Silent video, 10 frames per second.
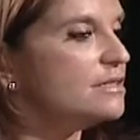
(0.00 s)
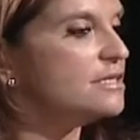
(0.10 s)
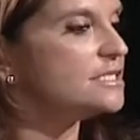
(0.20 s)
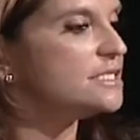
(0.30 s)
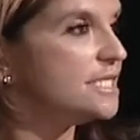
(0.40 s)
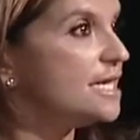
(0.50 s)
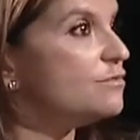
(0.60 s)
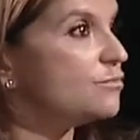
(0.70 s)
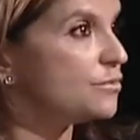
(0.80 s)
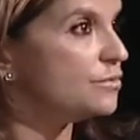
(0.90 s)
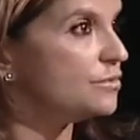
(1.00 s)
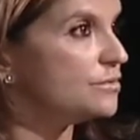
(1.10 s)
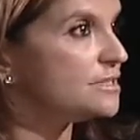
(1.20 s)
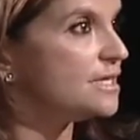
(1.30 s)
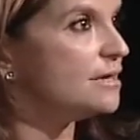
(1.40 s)
the state
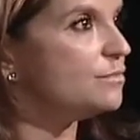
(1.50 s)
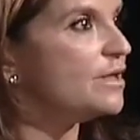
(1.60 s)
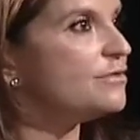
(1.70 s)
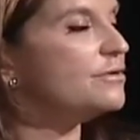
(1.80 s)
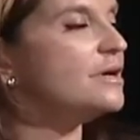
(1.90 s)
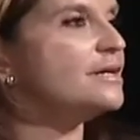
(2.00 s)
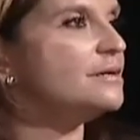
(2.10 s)
rules and whether or not